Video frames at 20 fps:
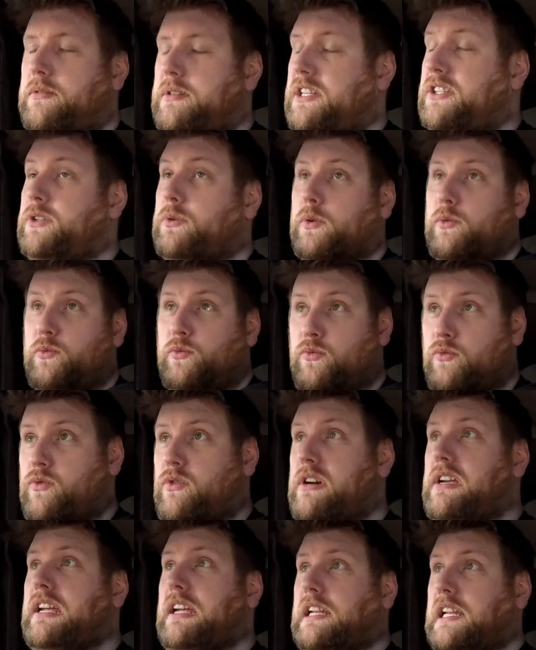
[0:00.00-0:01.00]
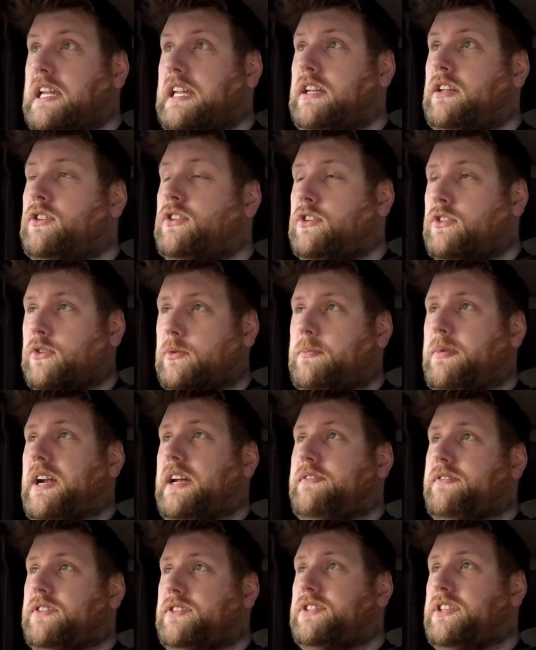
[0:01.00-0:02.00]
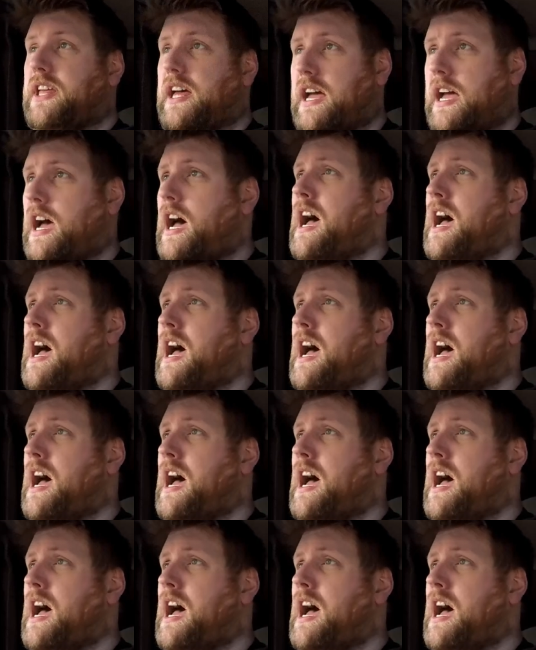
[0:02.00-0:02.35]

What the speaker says: They do a really good breakfast there.